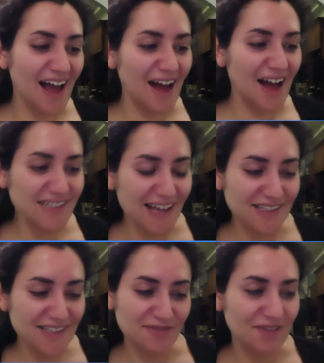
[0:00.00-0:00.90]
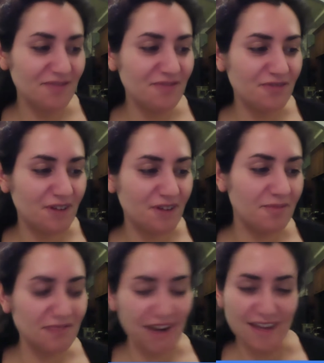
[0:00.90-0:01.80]
How is that different
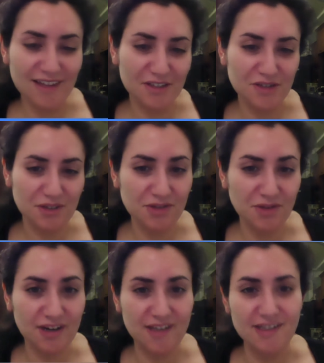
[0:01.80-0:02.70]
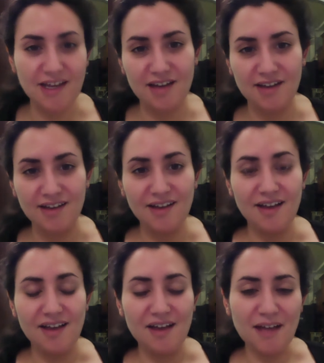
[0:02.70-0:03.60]
from writing the short stories? I
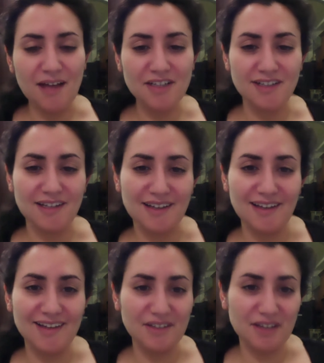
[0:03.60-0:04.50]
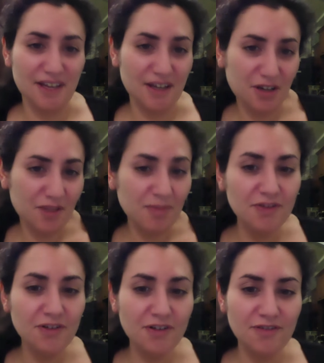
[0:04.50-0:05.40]
imagine it could be
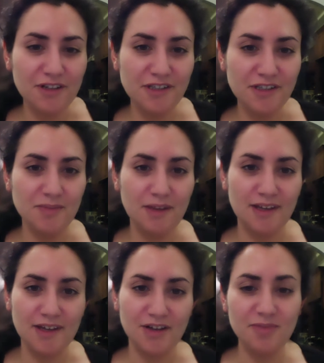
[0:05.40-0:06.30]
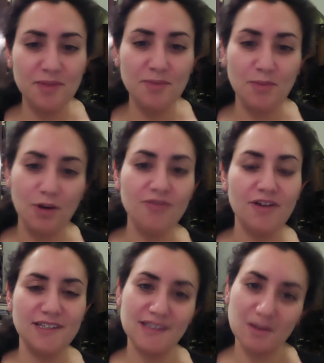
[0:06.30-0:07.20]
fewer voices, but it could be more
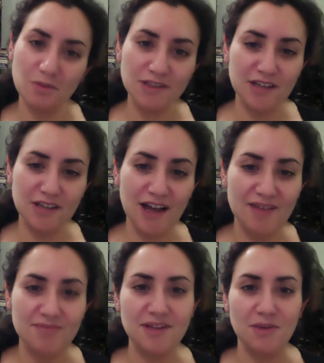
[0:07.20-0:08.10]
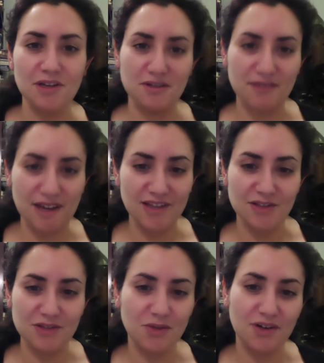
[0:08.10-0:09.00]
voices at one time than when you're writing the
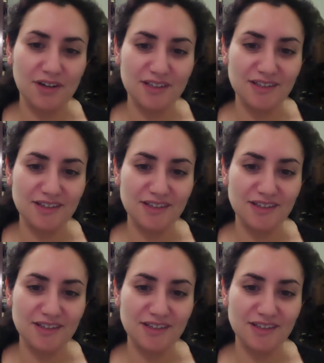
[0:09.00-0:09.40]
stories.